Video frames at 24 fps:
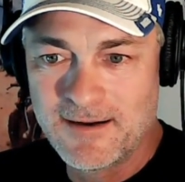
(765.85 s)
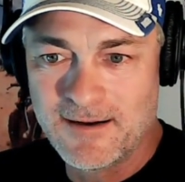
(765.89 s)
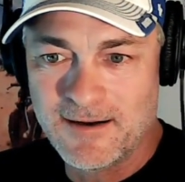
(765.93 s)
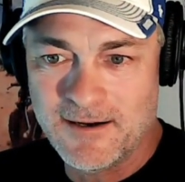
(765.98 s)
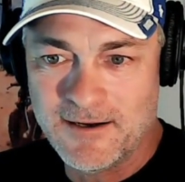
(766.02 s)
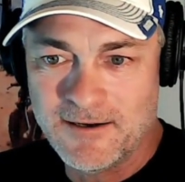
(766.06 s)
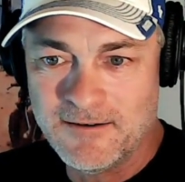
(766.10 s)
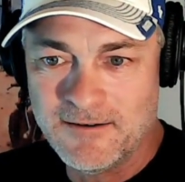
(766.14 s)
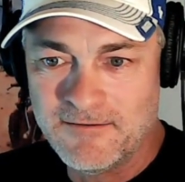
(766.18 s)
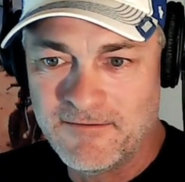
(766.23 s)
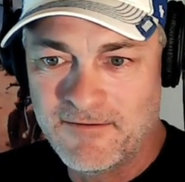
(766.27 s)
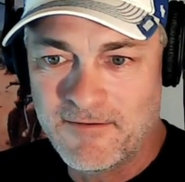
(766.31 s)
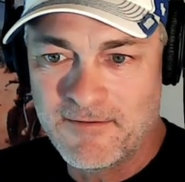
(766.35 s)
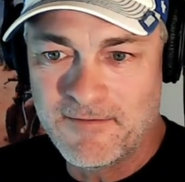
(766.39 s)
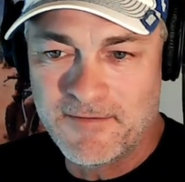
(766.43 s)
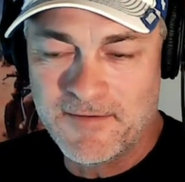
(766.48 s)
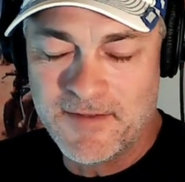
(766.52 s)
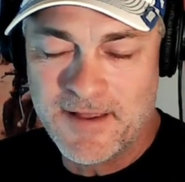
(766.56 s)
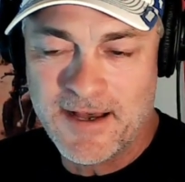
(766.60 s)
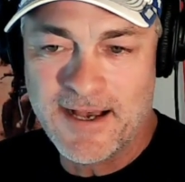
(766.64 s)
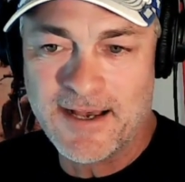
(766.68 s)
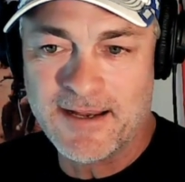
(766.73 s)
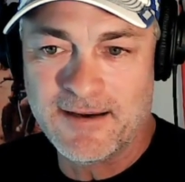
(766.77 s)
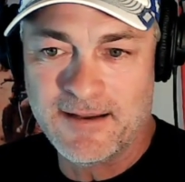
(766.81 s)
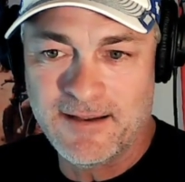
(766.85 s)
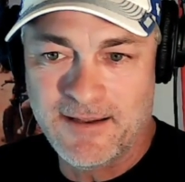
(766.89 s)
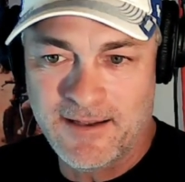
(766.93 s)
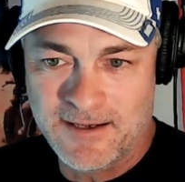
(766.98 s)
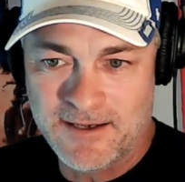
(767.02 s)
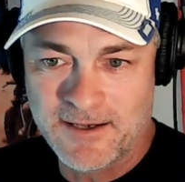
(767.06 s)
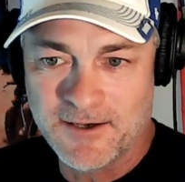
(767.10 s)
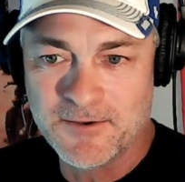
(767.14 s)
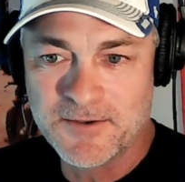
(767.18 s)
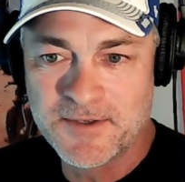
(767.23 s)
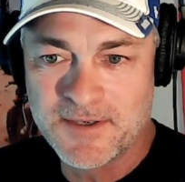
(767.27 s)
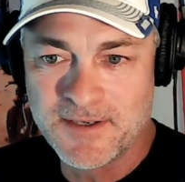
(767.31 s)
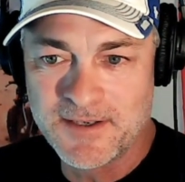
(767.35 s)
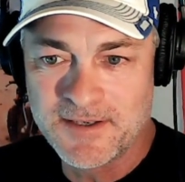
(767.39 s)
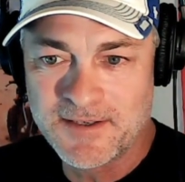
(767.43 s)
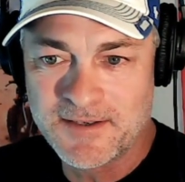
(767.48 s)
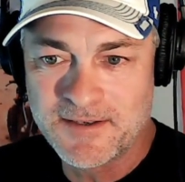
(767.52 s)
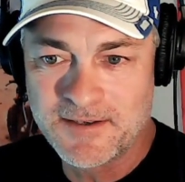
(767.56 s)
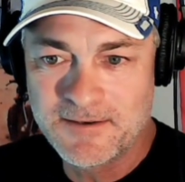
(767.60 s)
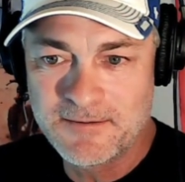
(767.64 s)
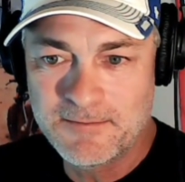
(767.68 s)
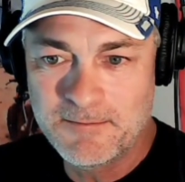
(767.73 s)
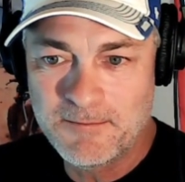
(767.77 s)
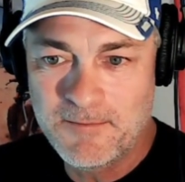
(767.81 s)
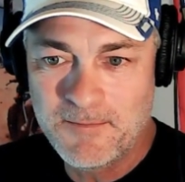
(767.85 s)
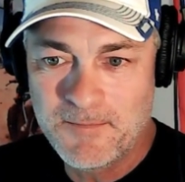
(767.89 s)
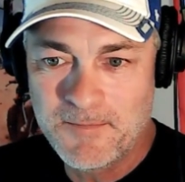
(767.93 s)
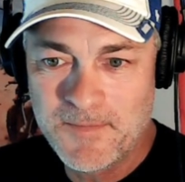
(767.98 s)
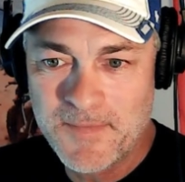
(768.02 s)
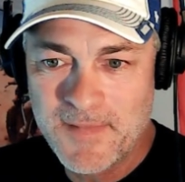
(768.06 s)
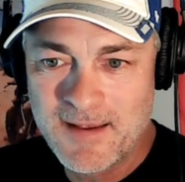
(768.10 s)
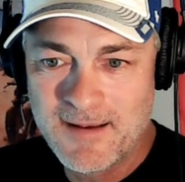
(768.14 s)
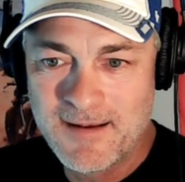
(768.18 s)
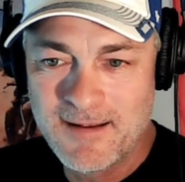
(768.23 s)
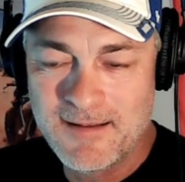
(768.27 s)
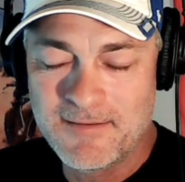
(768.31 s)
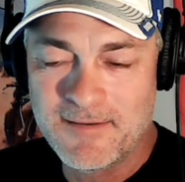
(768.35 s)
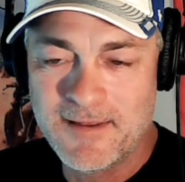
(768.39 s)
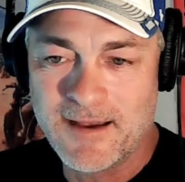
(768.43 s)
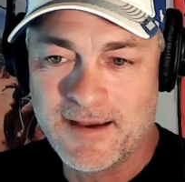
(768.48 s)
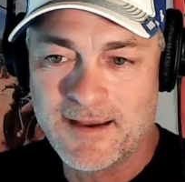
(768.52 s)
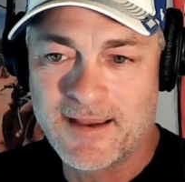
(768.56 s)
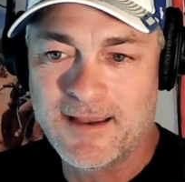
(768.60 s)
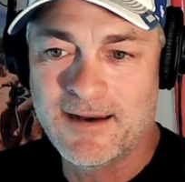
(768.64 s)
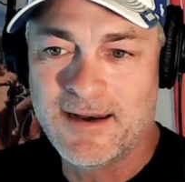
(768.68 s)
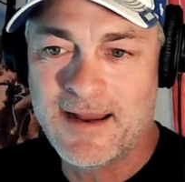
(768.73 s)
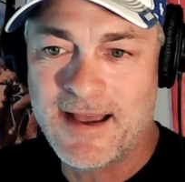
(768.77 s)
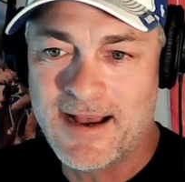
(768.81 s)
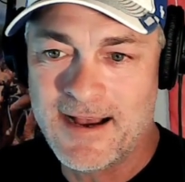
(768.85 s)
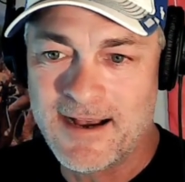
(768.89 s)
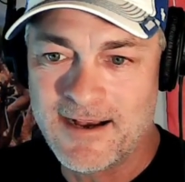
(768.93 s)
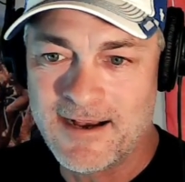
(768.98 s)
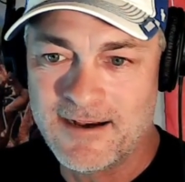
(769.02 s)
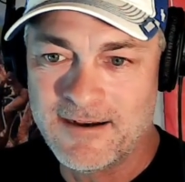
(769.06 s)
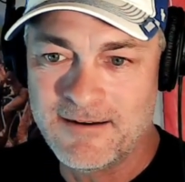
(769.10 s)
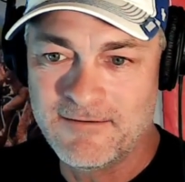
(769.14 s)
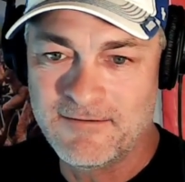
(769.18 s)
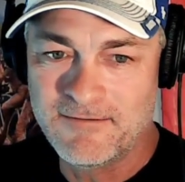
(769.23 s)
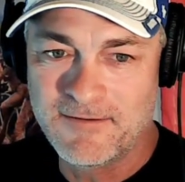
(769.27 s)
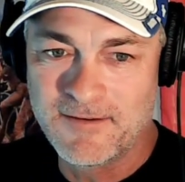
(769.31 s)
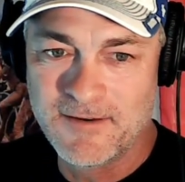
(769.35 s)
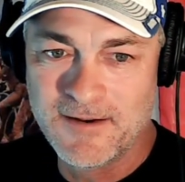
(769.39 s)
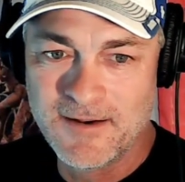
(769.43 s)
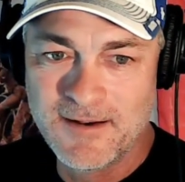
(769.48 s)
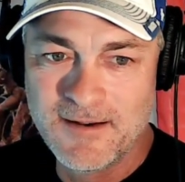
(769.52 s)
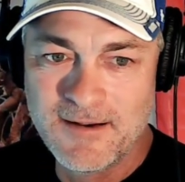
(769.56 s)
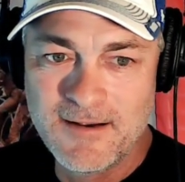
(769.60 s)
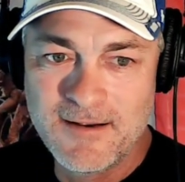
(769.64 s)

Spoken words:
of that ecosystem that can have